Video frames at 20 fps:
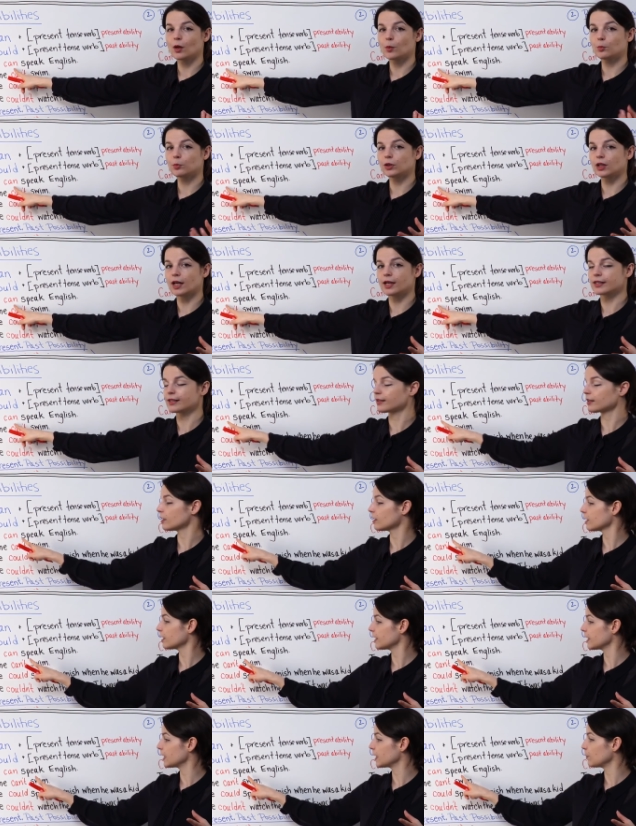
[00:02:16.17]
plus
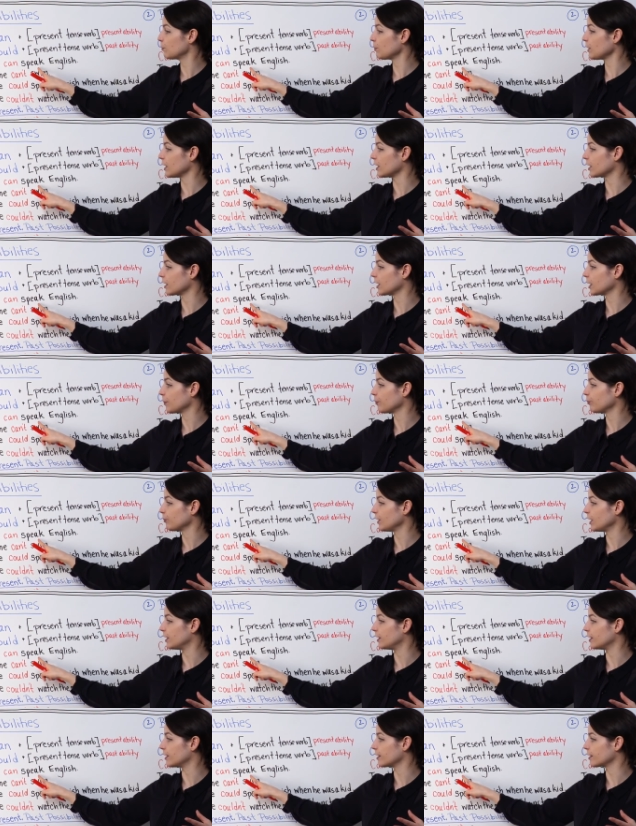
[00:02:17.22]
speak
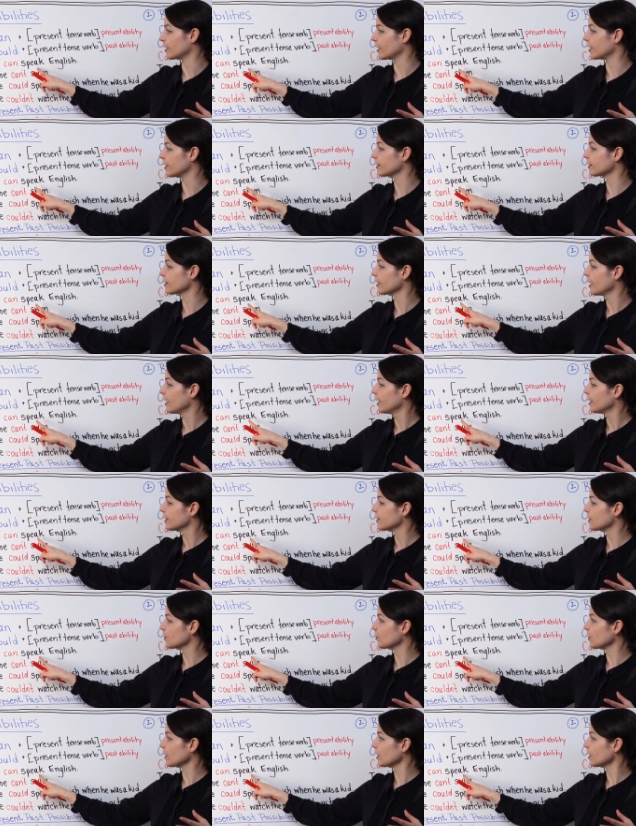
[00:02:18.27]
in this case.
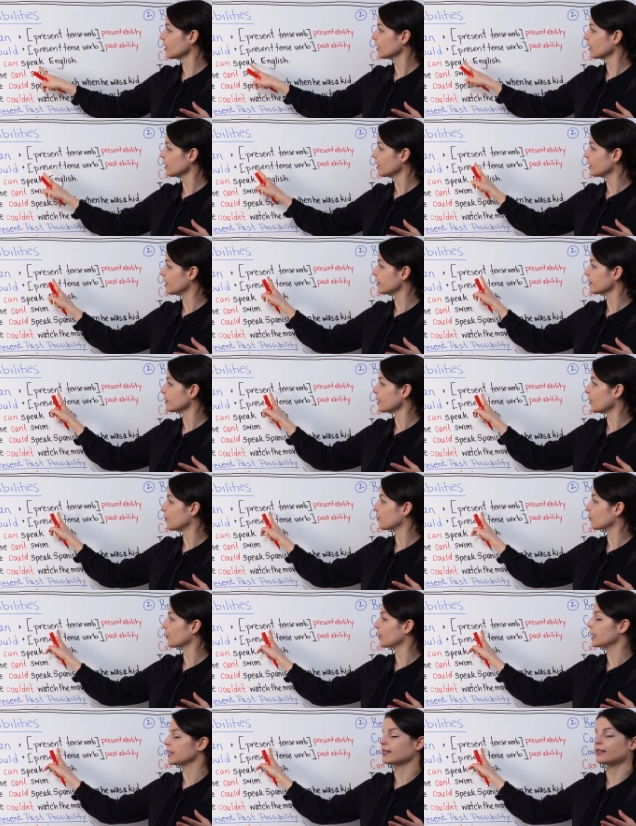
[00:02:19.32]
Speak is a
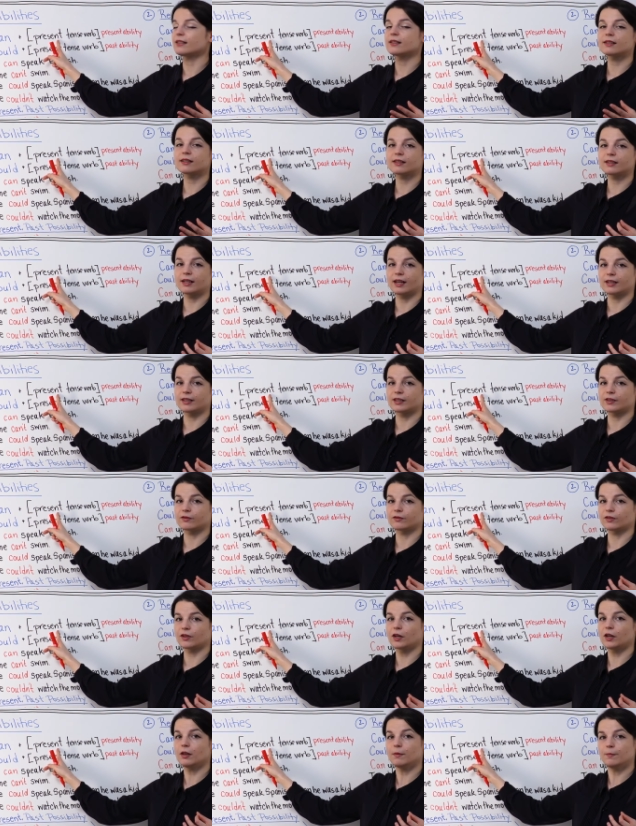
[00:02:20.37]
present tense
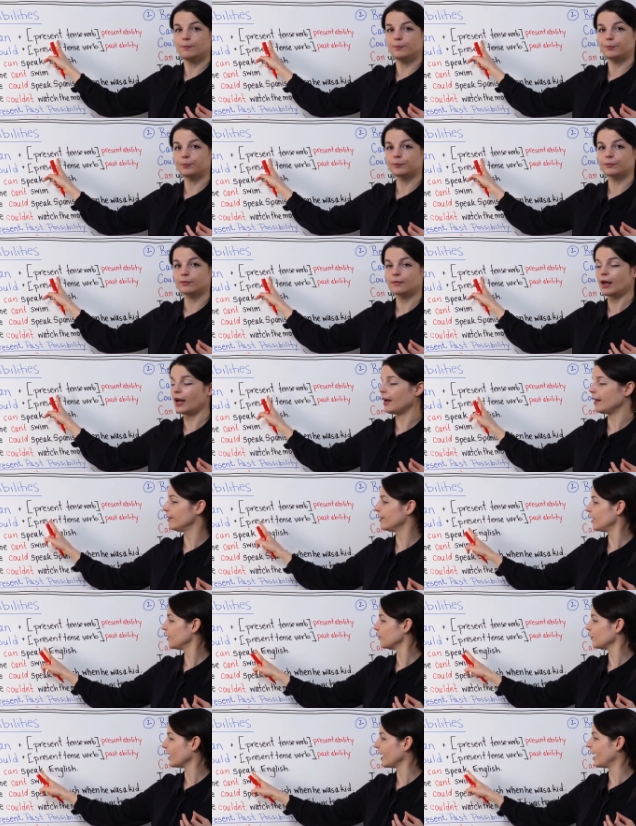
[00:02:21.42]
verb, and
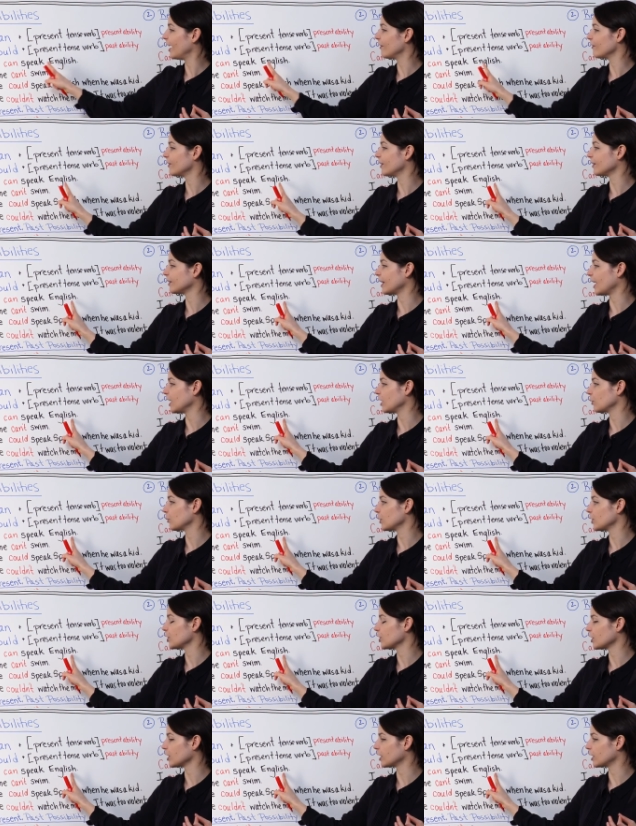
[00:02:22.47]
then we have the
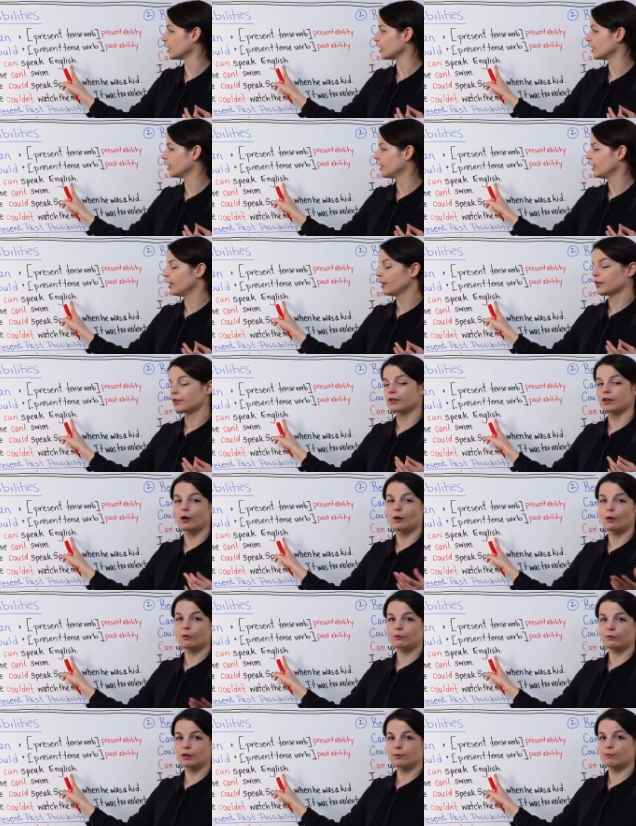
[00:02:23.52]
language here. So
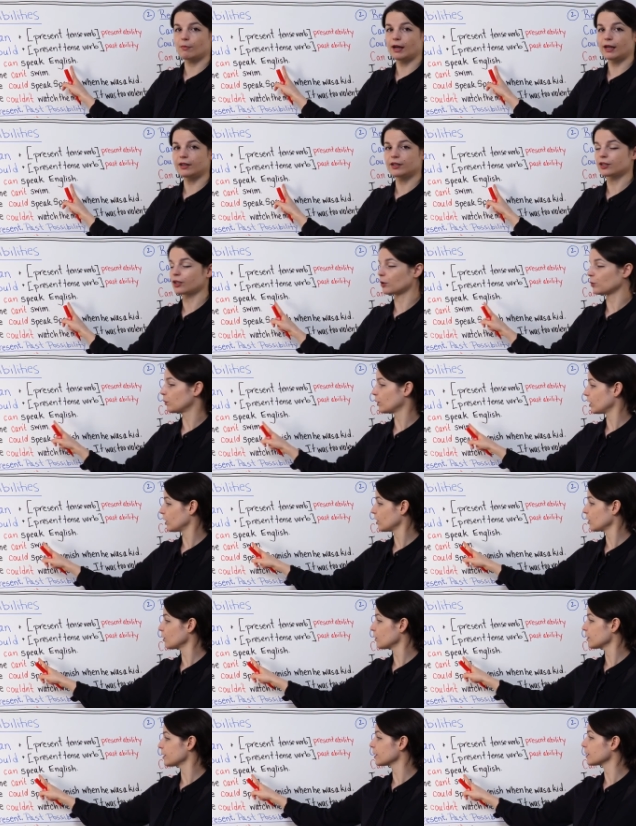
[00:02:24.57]
a reminder, we
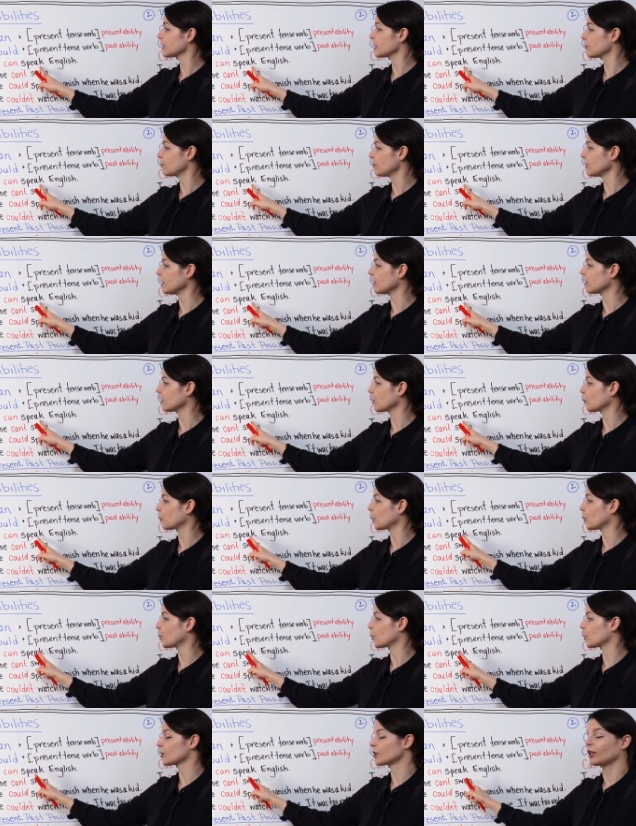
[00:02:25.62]
use speak
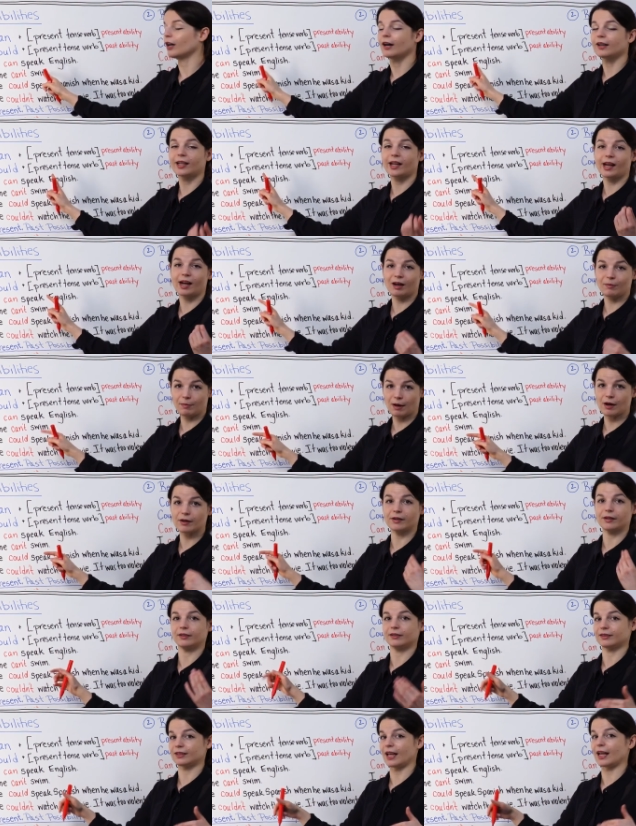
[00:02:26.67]
when we're talking about
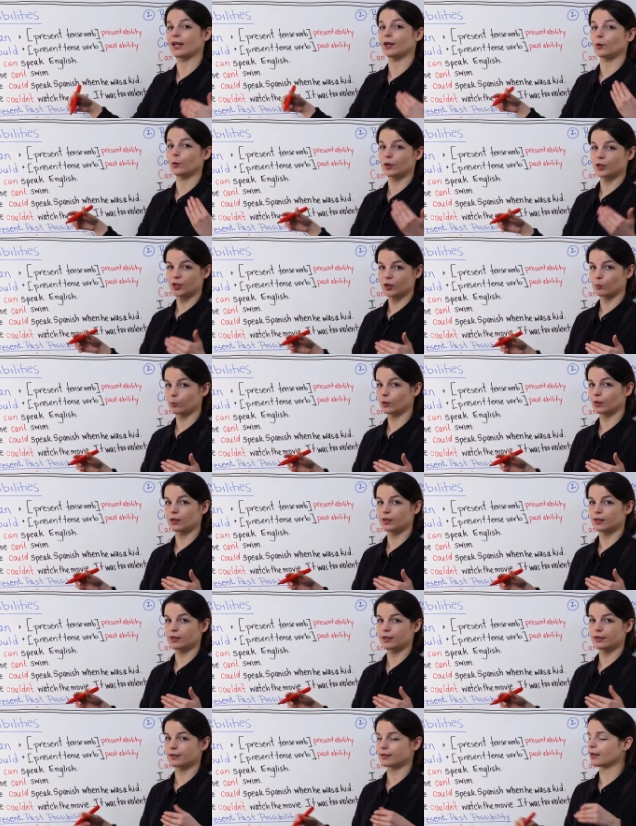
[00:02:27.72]
our language
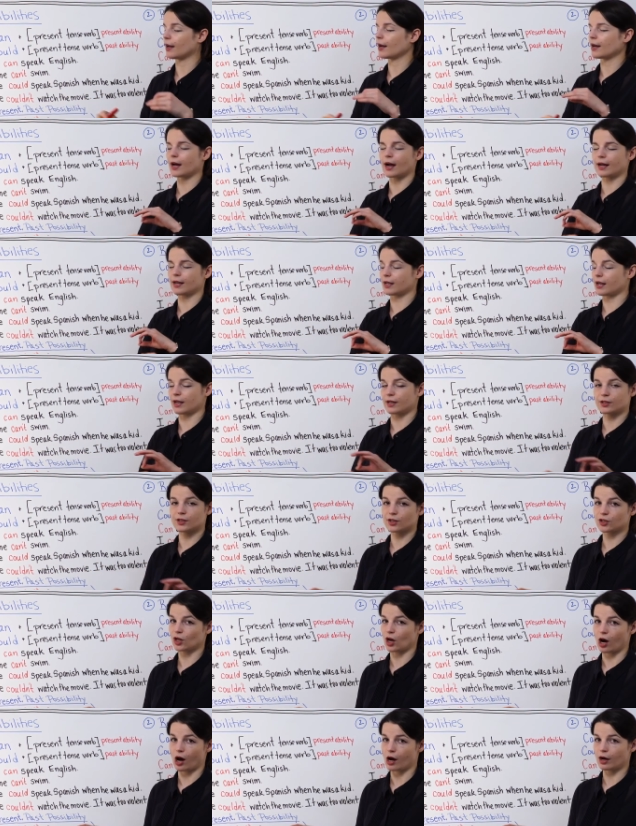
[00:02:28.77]
abilities, not I can
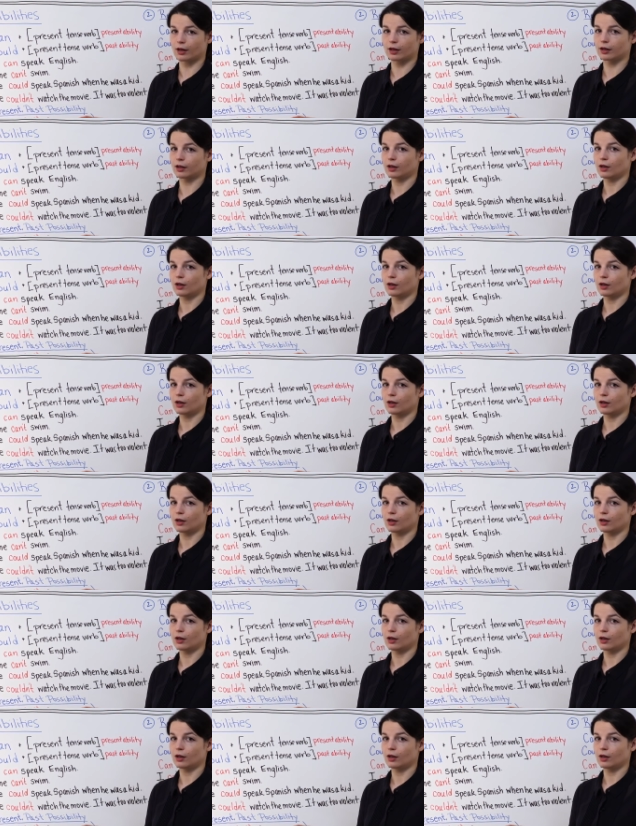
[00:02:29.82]
talk